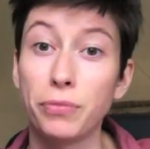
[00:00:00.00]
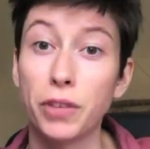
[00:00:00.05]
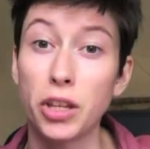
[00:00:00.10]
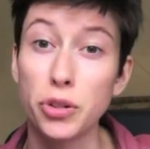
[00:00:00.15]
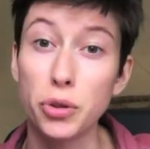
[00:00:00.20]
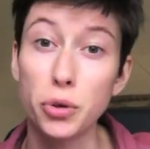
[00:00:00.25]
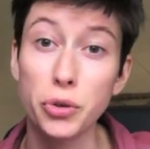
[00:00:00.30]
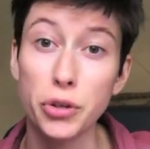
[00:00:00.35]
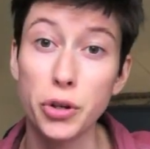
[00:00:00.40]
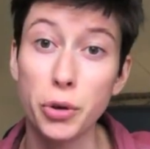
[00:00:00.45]

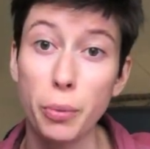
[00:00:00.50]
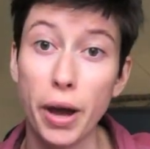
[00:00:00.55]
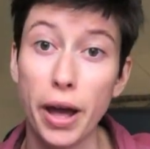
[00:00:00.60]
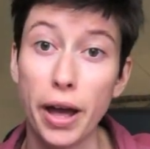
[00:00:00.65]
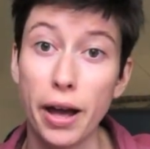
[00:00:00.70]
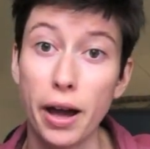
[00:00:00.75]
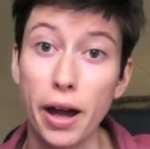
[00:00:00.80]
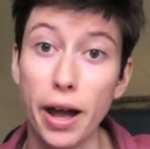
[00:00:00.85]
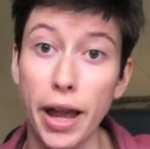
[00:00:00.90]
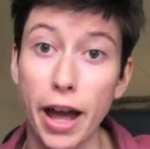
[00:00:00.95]
It's also
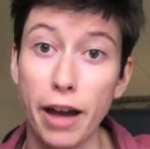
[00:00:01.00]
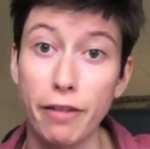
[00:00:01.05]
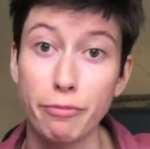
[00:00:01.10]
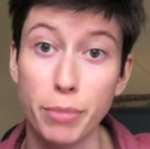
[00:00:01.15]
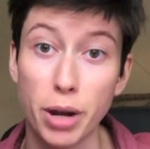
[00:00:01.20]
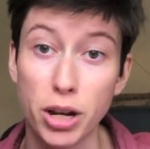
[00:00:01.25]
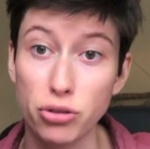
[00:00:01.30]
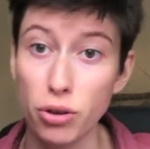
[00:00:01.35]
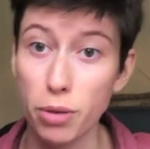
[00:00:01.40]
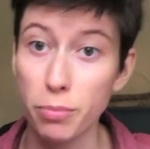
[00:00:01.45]
where I
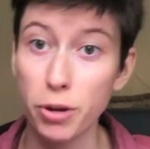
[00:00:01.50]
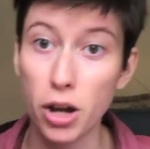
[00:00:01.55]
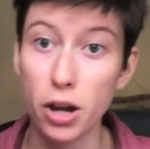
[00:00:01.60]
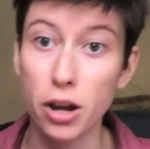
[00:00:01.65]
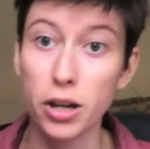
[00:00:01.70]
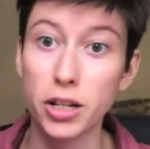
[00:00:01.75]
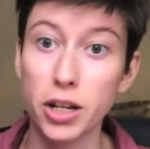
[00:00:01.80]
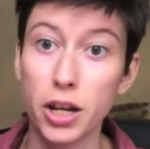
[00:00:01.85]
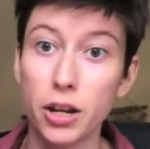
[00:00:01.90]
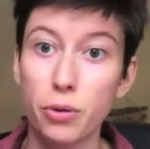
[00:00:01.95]
have my drum
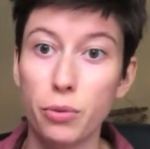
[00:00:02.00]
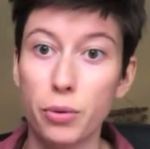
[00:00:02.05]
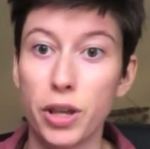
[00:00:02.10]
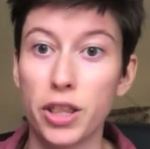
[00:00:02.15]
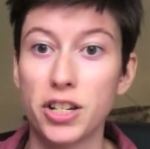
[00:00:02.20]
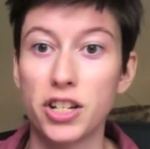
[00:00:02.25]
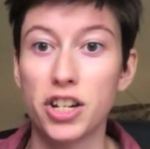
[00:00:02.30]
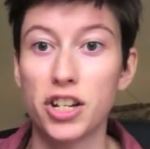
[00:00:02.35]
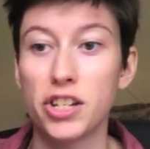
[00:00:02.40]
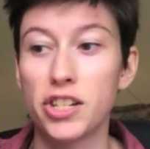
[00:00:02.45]
carder,
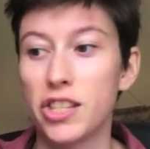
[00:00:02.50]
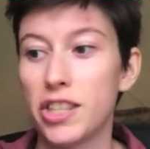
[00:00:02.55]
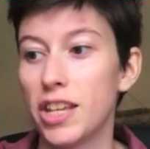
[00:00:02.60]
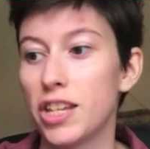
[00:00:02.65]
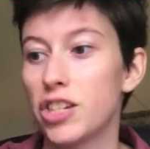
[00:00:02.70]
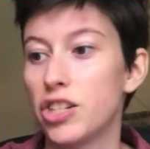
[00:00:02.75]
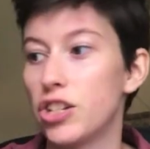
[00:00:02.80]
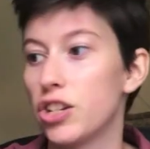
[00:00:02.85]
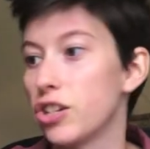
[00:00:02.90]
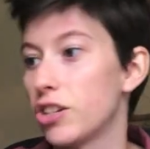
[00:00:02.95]
which is
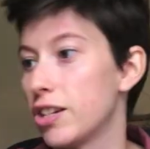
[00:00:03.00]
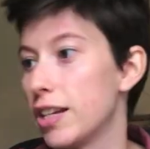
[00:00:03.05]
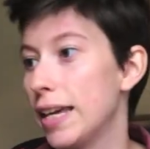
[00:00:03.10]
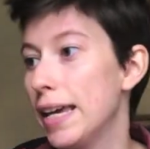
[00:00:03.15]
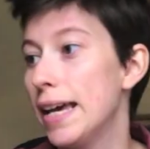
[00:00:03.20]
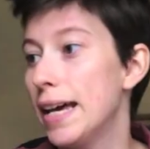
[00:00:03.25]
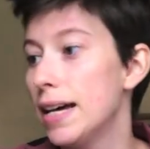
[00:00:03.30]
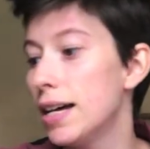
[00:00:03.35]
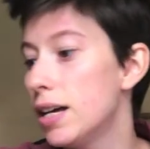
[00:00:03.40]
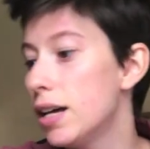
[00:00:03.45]
this just
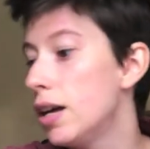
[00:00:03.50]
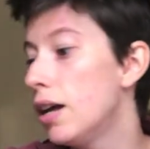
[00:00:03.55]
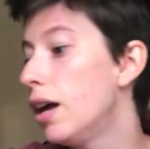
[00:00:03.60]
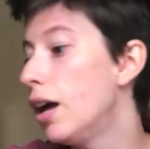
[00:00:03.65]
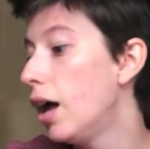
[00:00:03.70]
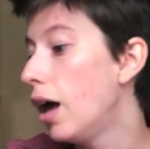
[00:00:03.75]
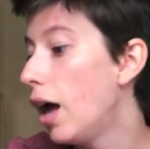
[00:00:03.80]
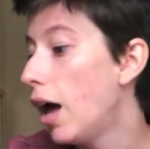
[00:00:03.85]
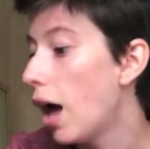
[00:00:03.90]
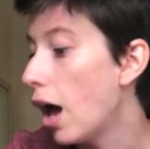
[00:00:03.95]
here,
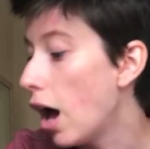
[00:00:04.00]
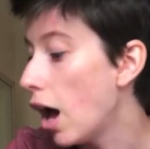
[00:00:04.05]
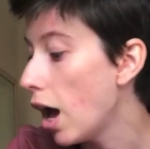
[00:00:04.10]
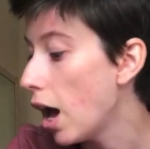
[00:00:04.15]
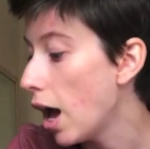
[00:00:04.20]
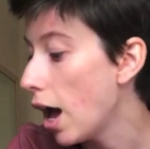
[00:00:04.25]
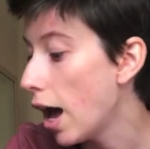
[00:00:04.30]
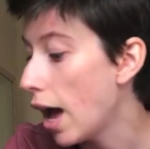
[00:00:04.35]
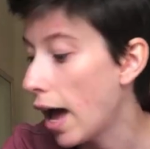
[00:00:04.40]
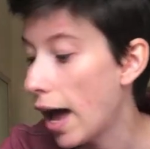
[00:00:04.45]

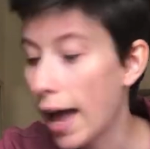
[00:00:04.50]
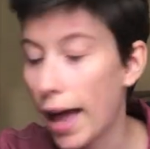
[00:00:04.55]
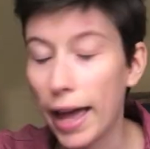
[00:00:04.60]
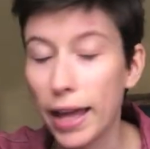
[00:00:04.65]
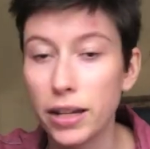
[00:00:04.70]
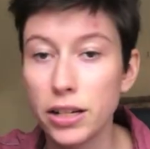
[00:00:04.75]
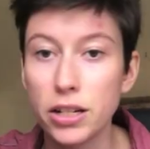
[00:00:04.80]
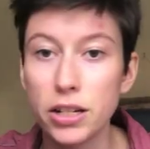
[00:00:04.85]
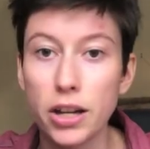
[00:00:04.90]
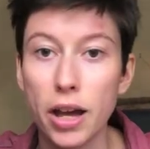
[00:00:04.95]

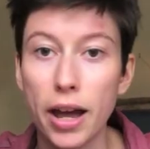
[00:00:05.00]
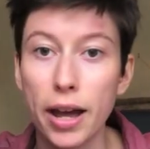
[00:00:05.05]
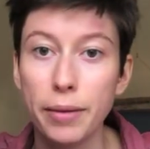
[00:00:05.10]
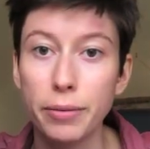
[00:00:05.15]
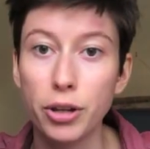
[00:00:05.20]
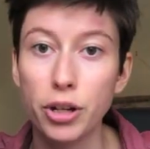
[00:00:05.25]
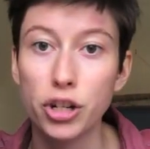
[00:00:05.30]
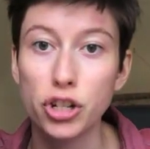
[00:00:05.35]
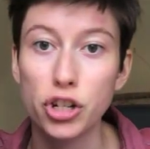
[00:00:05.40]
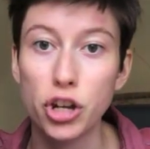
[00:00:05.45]
and
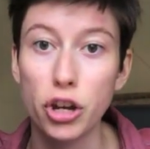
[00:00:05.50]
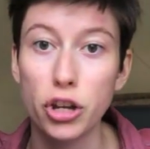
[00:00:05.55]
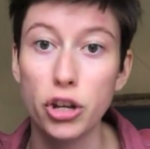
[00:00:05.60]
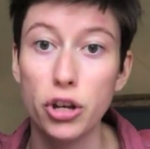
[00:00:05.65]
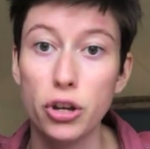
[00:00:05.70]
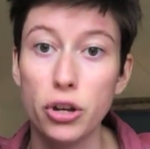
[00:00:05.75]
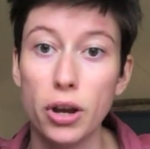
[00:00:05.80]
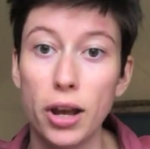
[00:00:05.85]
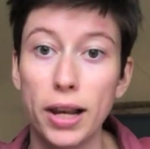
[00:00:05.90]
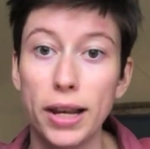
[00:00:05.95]
I'm going to show
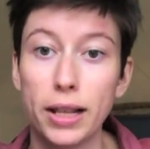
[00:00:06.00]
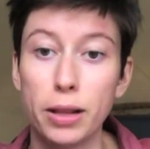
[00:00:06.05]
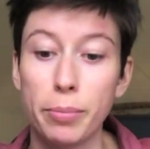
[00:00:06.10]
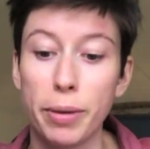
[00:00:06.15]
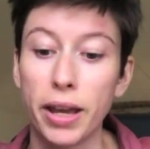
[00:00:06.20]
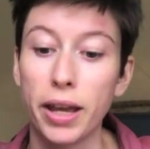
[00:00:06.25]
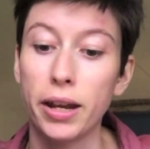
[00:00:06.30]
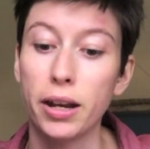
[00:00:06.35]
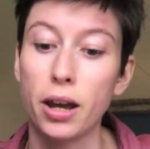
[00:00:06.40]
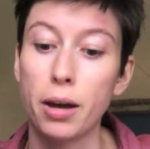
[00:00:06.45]
you a little
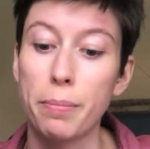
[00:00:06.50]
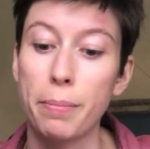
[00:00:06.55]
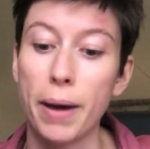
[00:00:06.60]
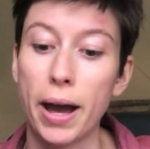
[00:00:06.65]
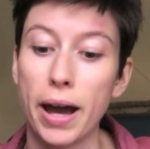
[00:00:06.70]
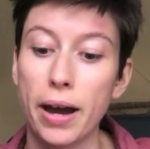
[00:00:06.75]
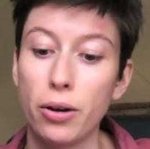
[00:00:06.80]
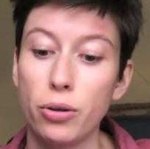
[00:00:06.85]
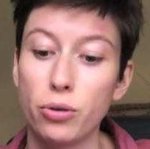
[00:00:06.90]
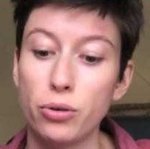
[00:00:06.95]
bit
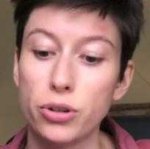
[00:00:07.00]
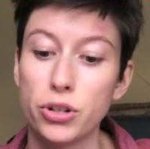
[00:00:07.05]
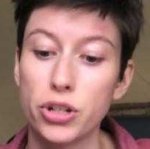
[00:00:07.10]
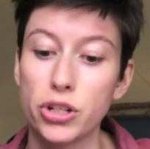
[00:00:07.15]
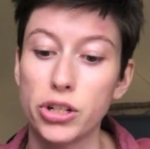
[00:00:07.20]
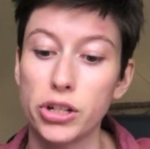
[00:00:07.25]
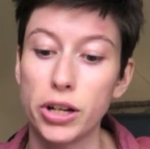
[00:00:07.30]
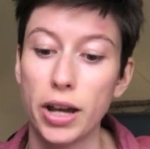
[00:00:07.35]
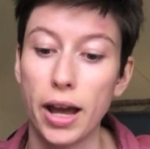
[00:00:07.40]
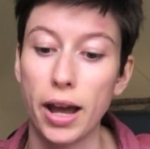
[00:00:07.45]

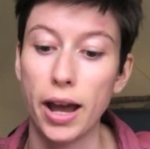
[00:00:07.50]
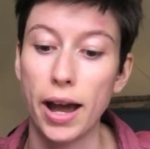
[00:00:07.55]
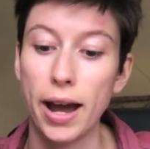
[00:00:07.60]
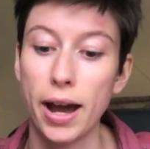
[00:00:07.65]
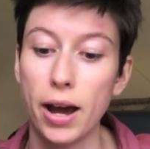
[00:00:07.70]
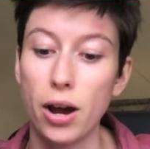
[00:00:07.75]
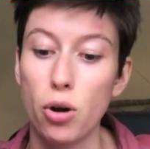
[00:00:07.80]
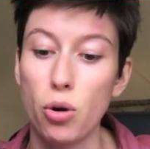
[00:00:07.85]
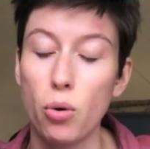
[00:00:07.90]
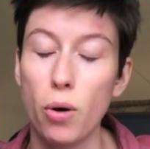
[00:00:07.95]
about
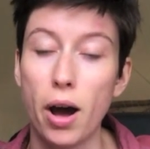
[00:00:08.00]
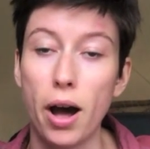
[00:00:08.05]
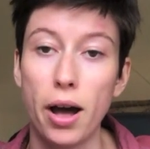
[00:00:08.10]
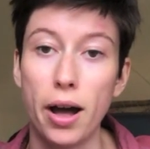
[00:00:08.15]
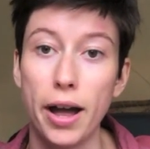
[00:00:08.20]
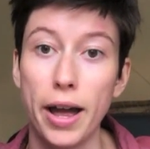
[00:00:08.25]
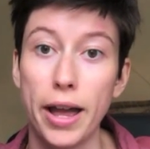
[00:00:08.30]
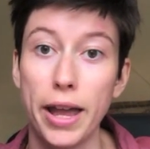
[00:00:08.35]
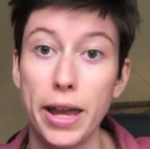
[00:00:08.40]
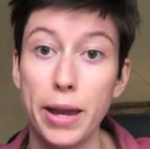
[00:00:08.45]
how
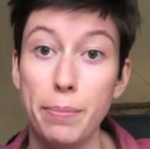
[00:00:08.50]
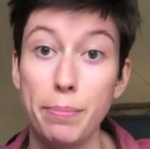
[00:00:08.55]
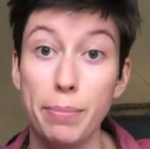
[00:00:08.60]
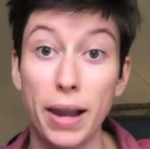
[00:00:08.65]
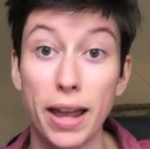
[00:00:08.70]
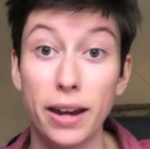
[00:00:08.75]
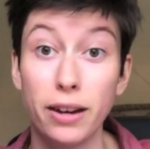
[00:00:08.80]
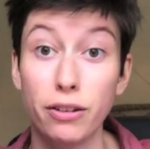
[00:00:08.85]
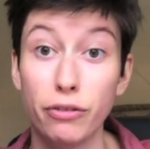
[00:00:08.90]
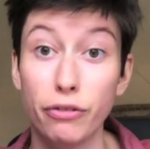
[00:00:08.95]
I
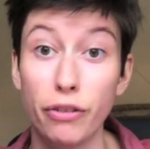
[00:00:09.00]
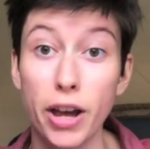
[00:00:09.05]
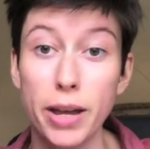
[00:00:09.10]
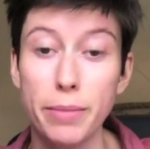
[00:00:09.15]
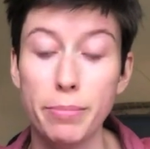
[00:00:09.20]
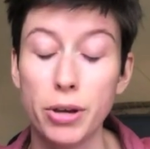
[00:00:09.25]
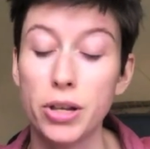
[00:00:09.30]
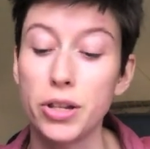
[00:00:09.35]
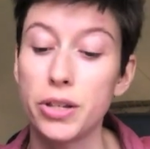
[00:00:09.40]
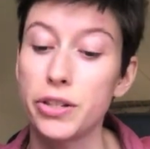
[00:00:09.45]
blend
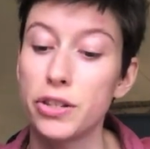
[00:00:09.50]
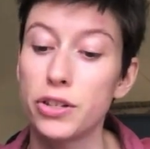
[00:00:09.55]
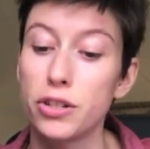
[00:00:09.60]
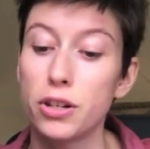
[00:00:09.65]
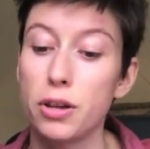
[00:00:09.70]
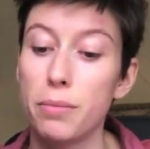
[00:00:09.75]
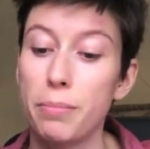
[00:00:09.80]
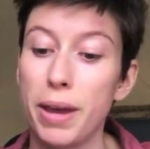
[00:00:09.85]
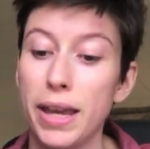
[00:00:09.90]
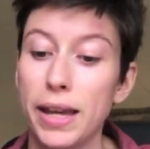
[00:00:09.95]
fibres
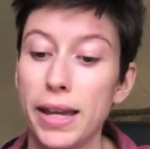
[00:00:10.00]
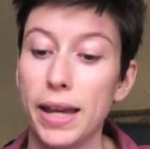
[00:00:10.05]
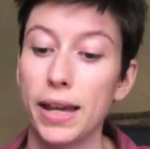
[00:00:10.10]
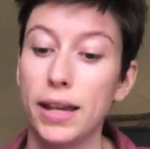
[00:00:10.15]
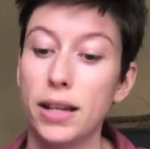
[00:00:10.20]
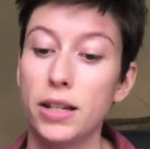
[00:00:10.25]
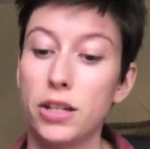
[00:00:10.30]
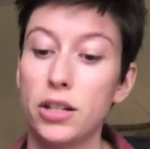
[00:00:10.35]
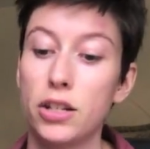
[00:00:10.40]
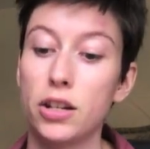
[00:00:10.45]
to make
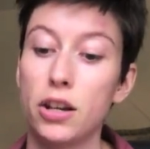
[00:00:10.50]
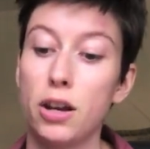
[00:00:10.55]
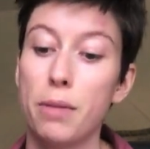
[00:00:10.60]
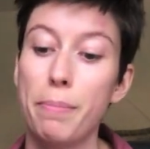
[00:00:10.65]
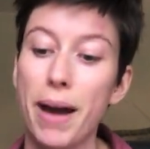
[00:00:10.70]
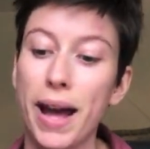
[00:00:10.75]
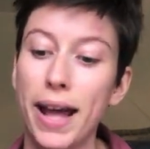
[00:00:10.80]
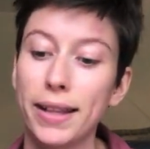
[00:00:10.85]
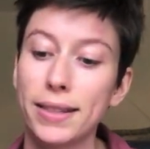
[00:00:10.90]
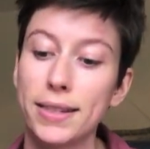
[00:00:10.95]
into
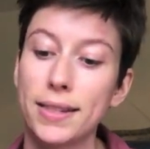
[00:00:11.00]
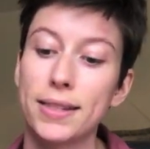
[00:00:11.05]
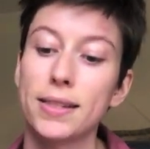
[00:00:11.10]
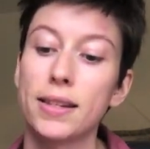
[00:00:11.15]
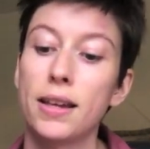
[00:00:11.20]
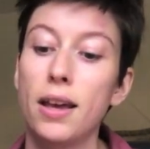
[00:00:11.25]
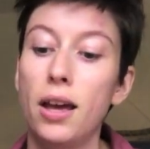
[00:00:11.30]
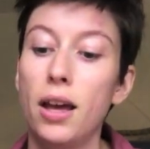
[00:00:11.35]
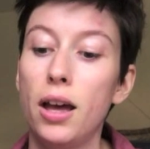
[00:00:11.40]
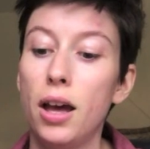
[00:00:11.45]
bats,